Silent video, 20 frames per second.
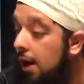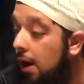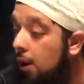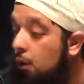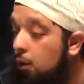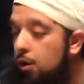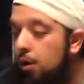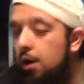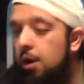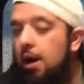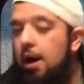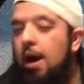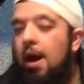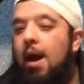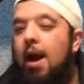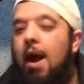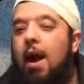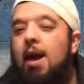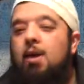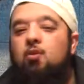now.
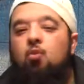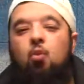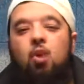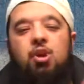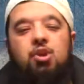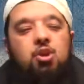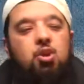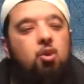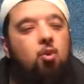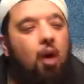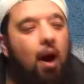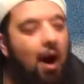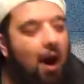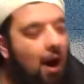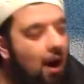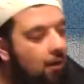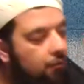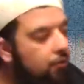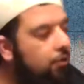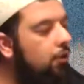And when you
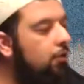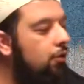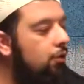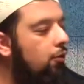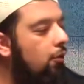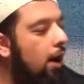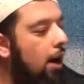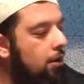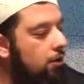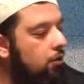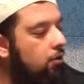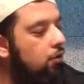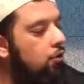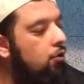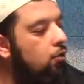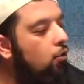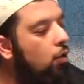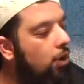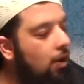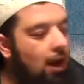have this
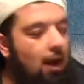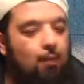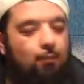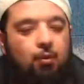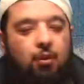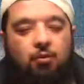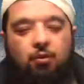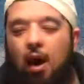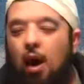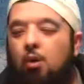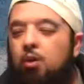gratitude, what happens?